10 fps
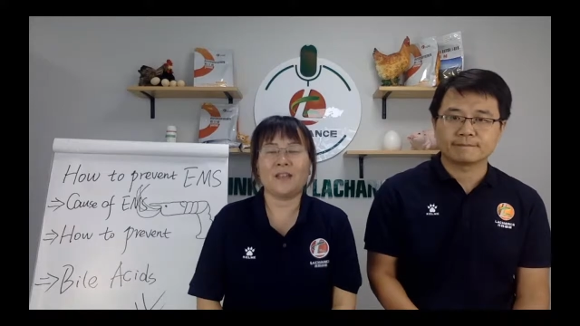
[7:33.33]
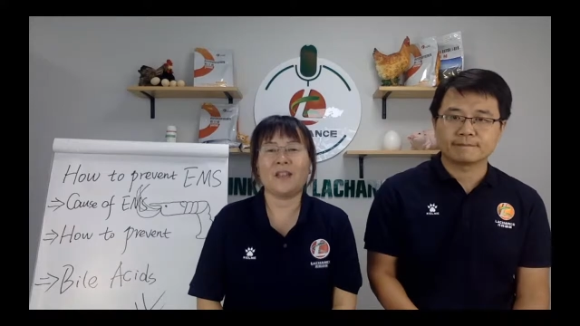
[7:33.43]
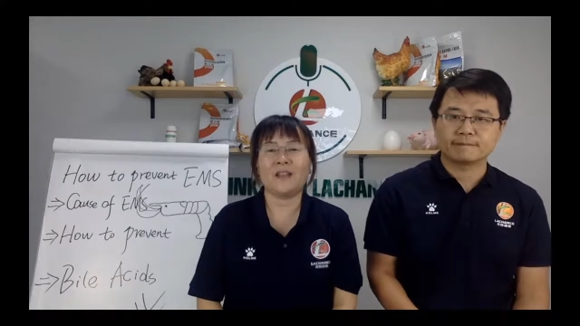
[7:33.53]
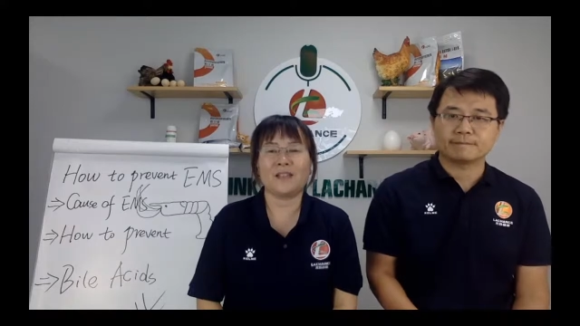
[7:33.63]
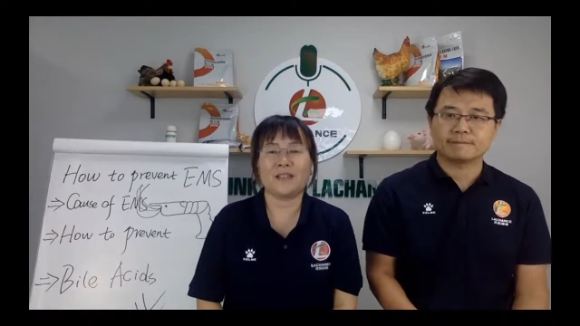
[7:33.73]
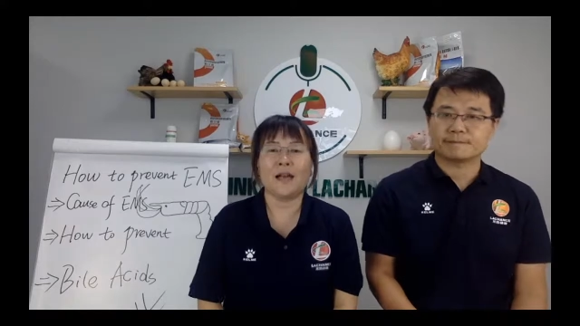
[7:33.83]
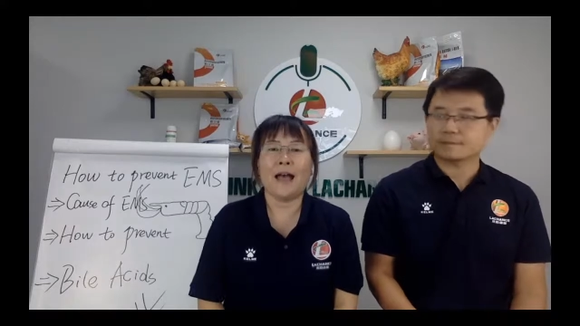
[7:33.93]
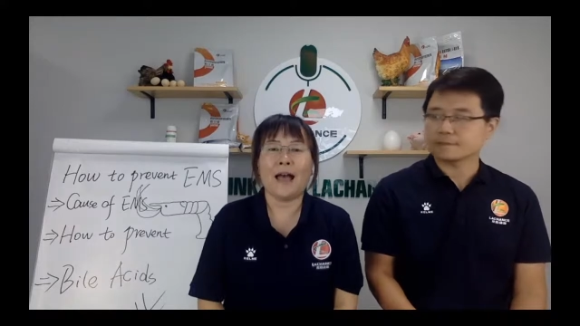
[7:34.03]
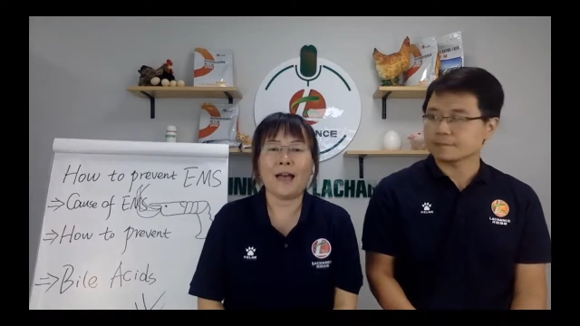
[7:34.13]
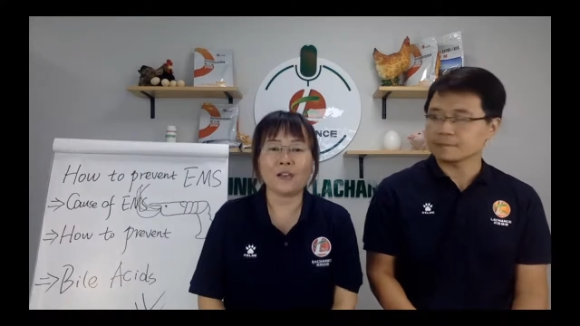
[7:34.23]
Speaker 1: Yes,
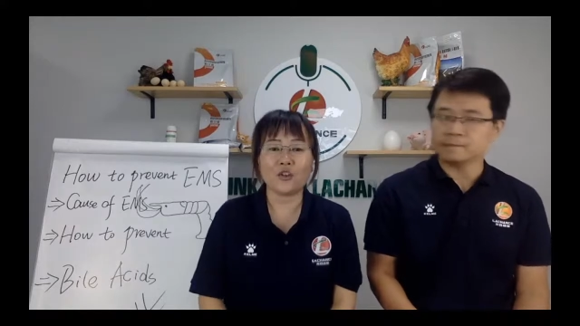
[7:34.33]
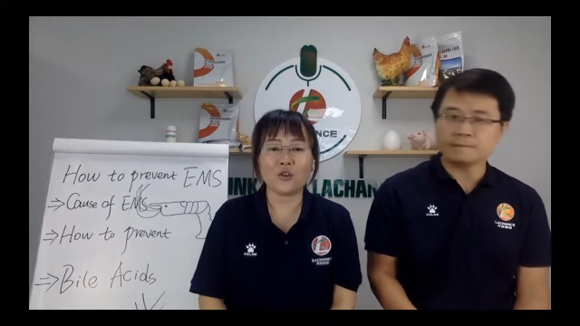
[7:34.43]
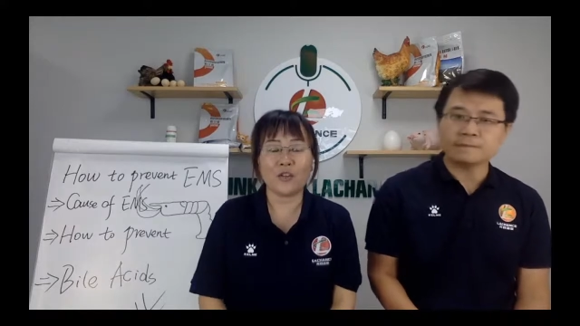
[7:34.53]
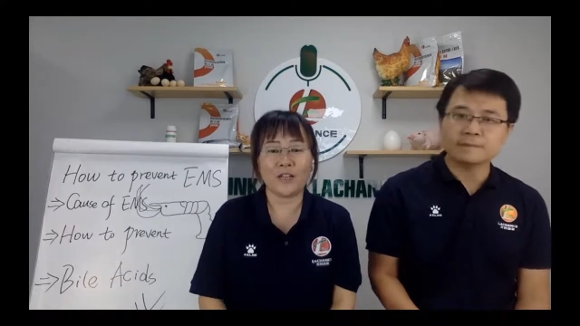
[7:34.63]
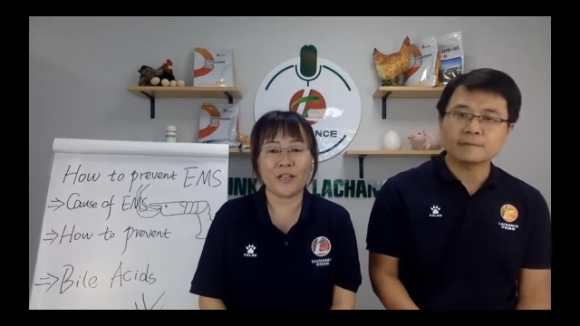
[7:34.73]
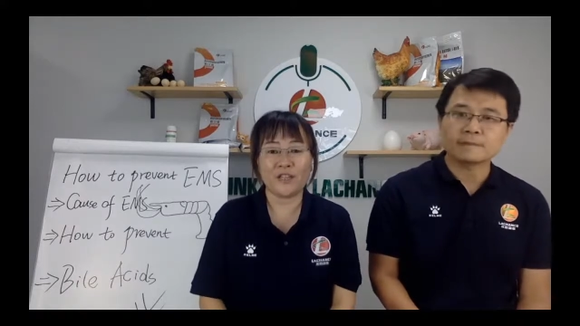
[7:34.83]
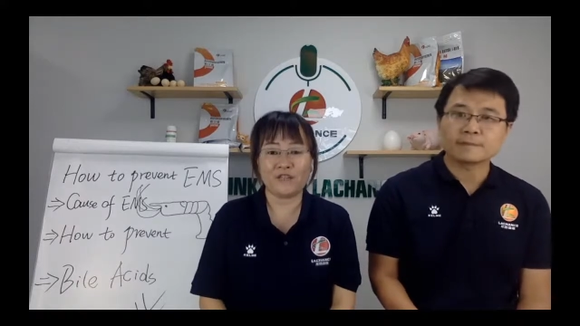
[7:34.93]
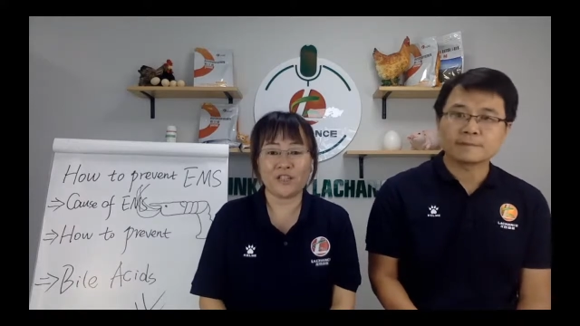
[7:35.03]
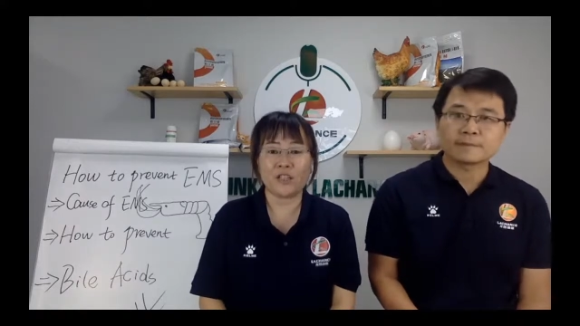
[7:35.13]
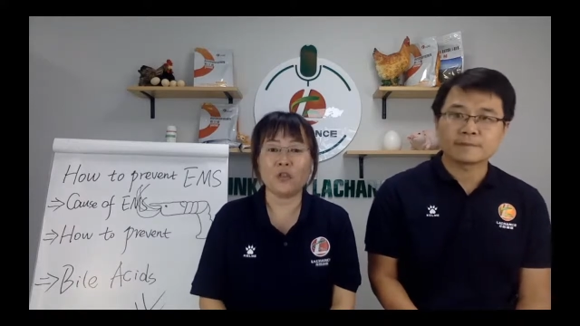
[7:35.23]
actually,
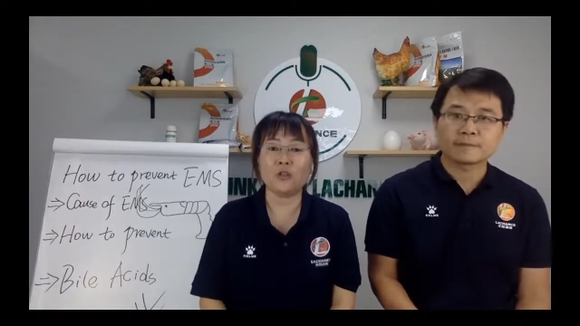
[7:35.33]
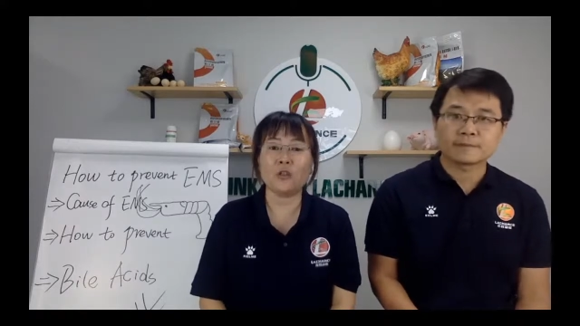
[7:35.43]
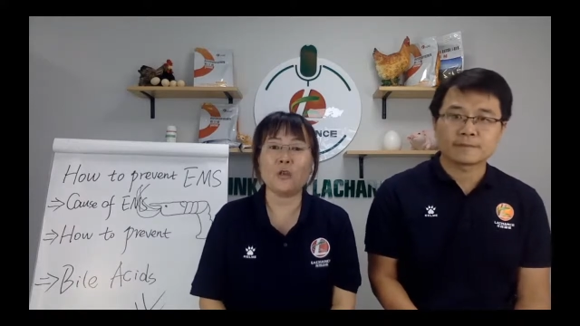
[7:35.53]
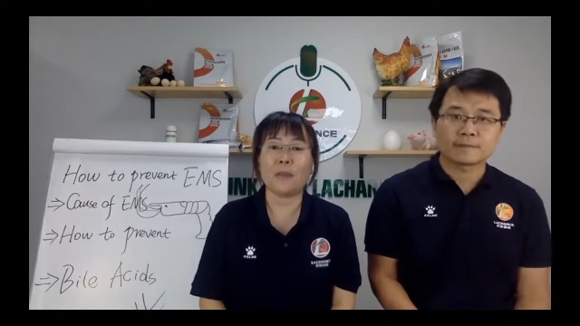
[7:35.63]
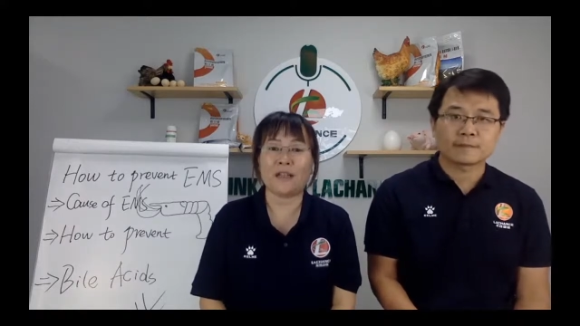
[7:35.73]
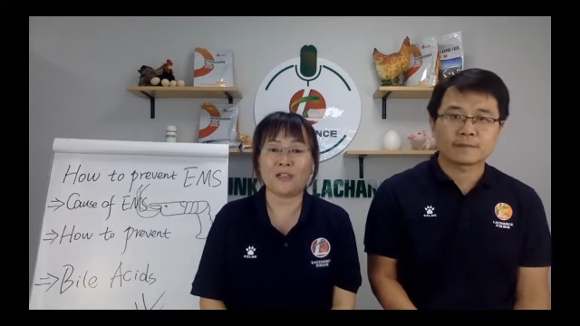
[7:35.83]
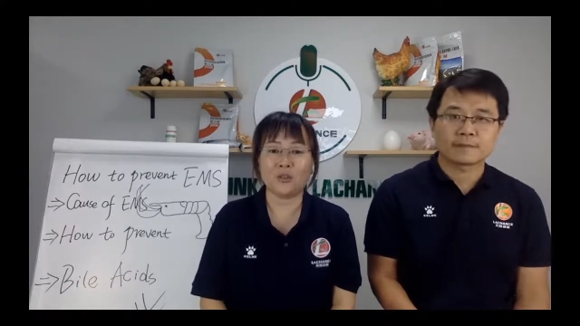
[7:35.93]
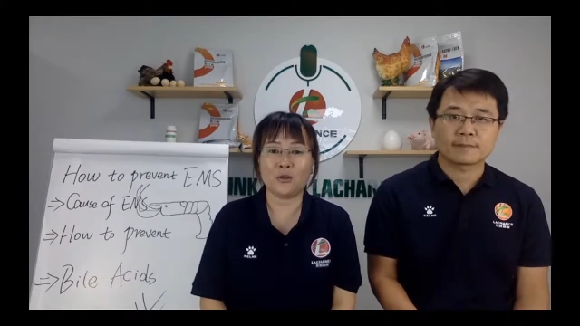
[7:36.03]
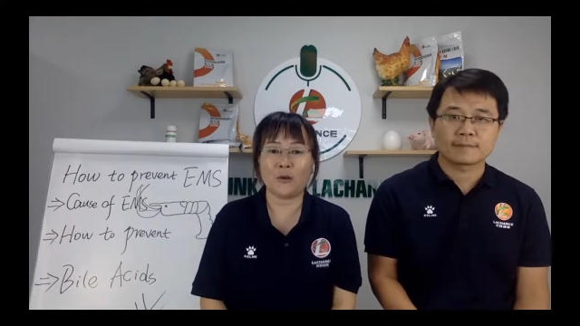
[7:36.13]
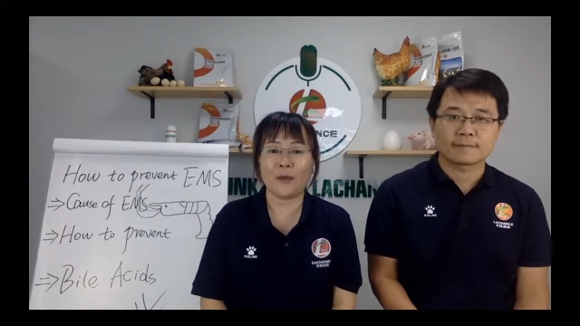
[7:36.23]
if the total
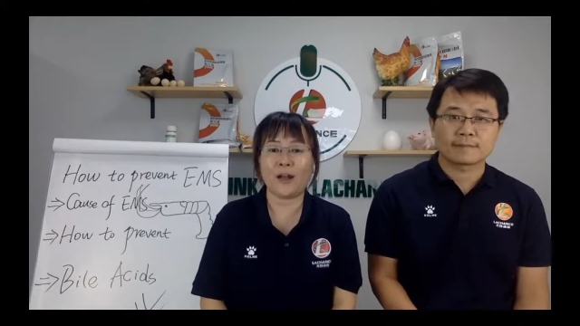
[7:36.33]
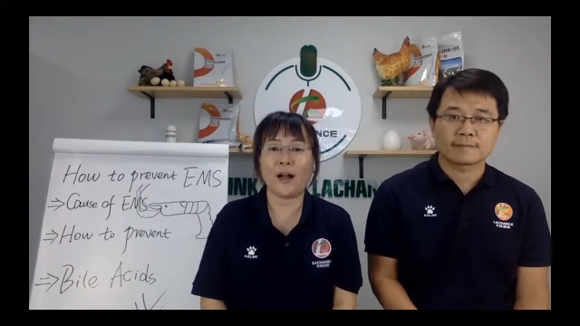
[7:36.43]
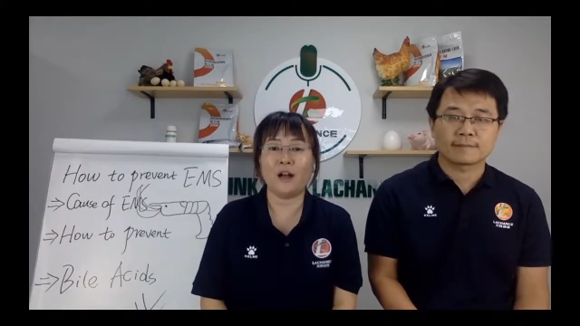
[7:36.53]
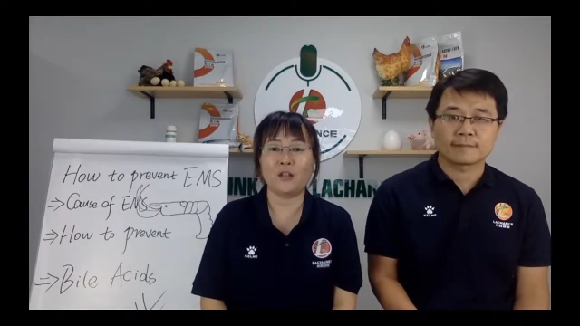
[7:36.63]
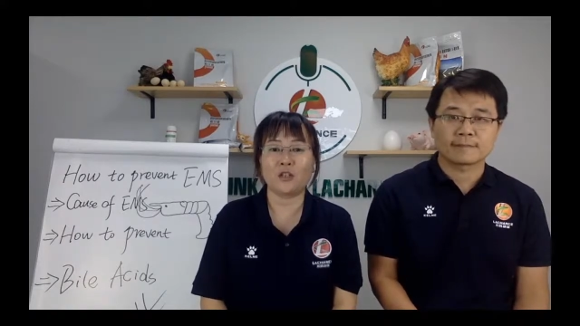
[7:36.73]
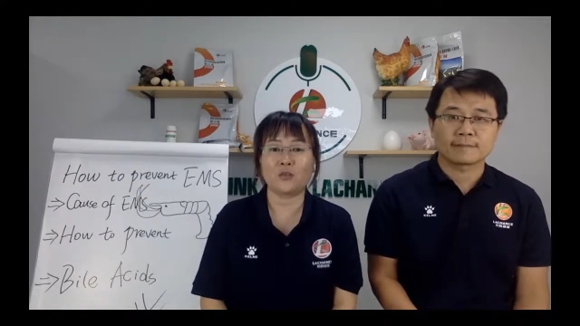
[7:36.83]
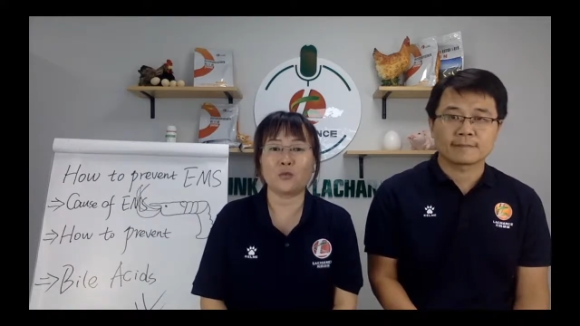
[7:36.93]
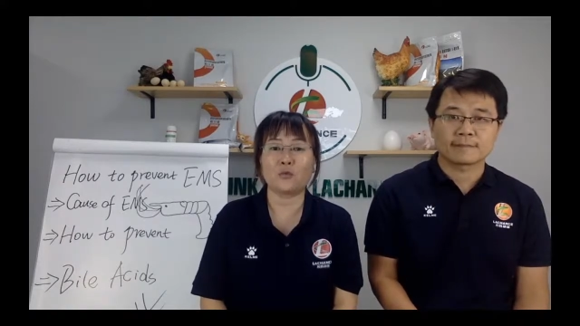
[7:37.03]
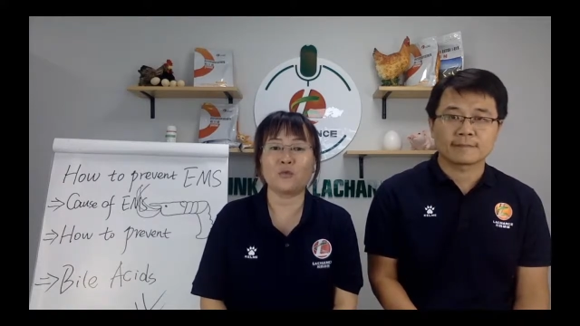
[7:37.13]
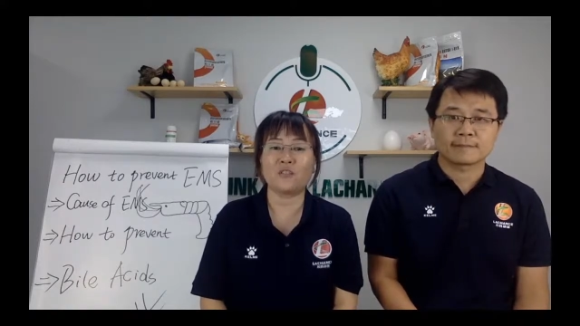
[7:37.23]
bacteria count
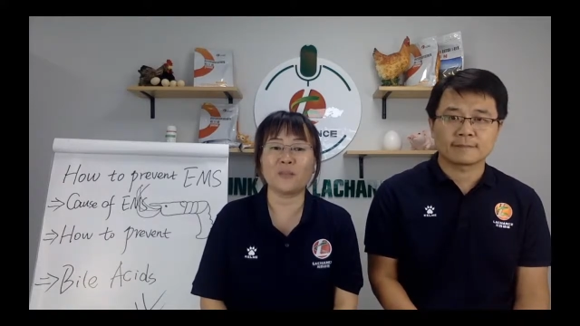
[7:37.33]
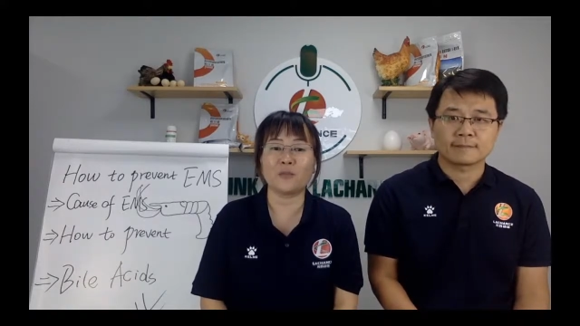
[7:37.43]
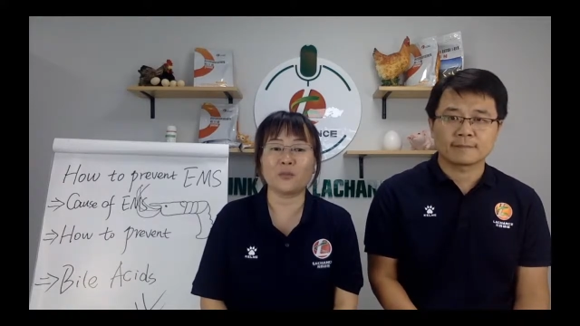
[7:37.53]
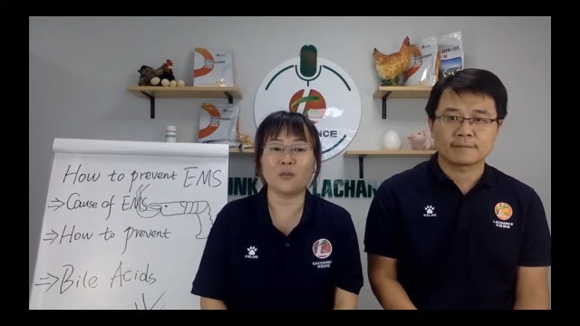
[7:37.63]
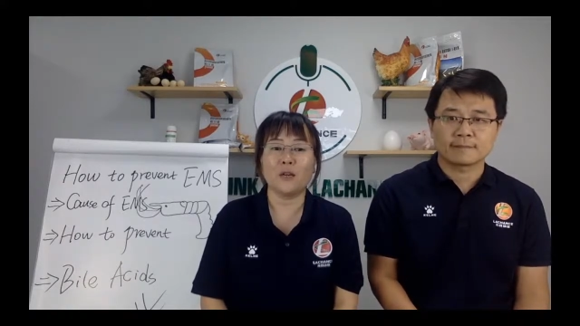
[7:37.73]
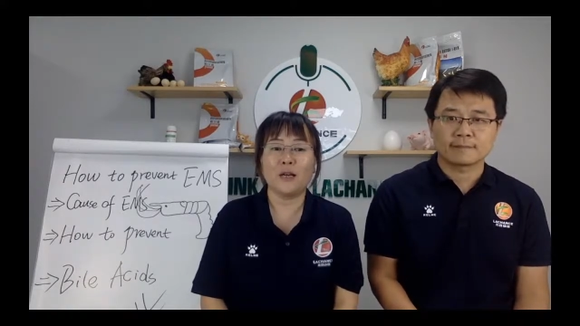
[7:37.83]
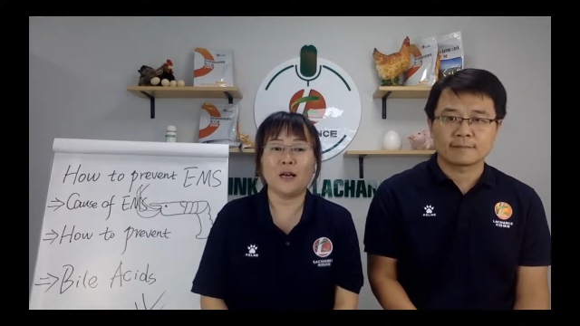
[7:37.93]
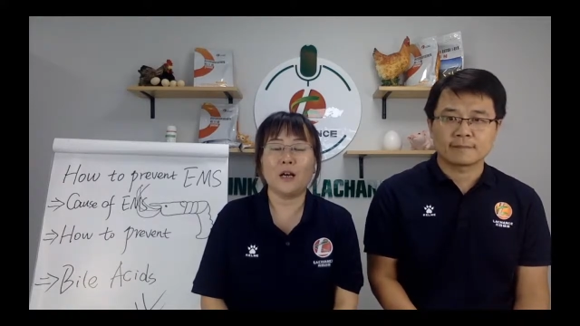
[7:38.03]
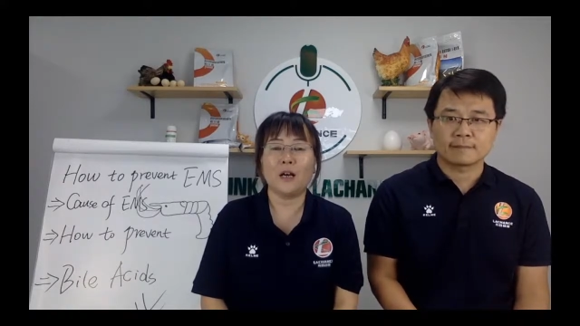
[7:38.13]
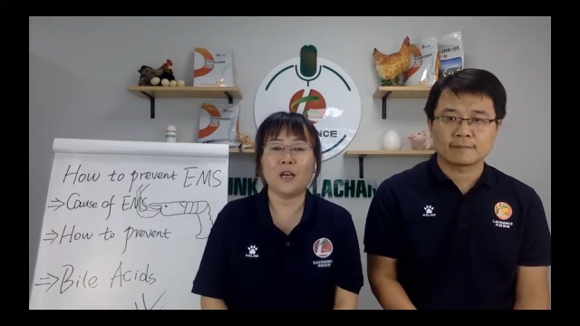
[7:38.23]
to Vibrio
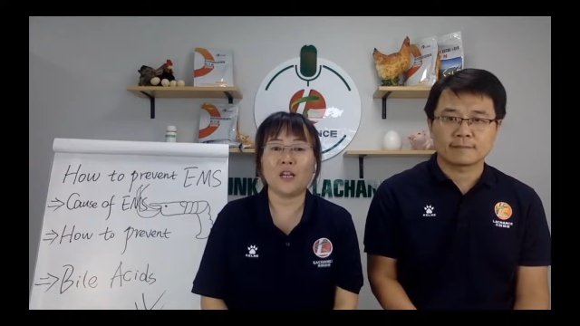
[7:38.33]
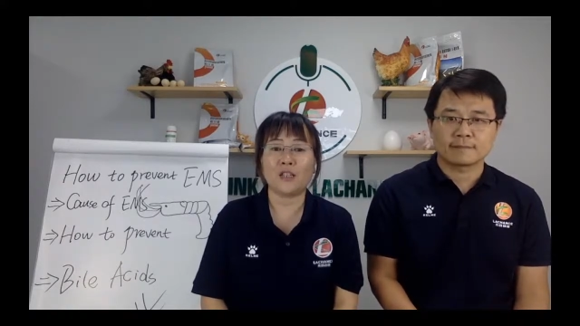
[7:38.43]
uh,